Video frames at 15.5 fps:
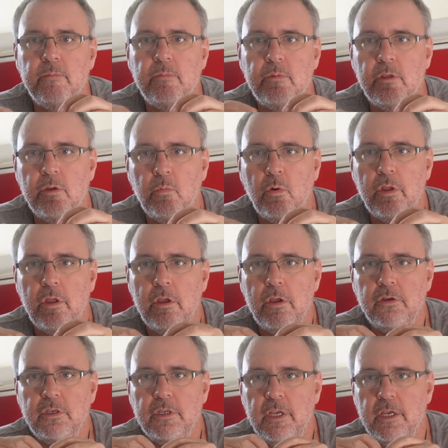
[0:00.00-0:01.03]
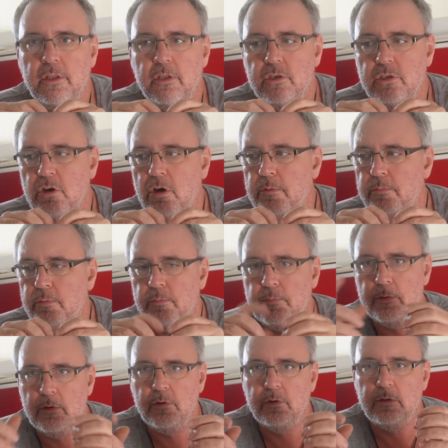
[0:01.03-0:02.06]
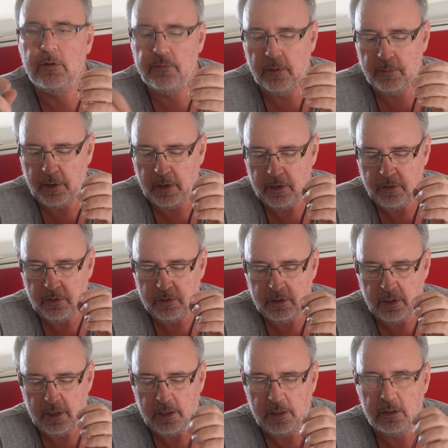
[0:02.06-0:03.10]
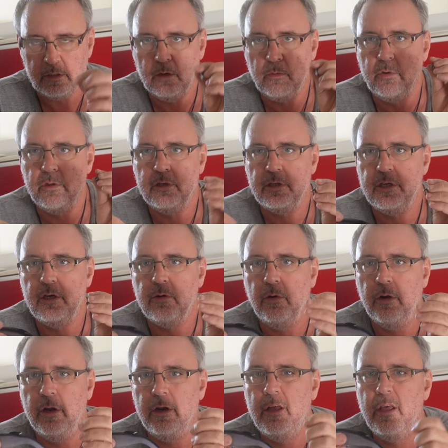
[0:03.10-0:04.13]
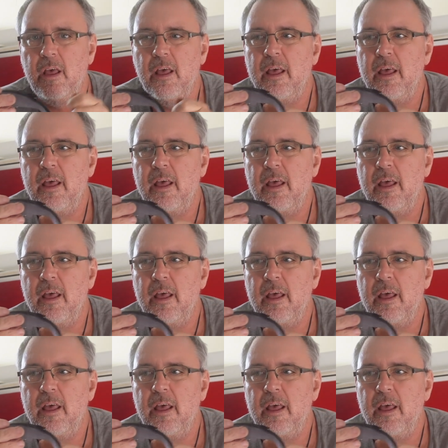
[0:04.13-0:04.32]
than what you usually get in the shop, because if I'm going to use these and I want the sink on it,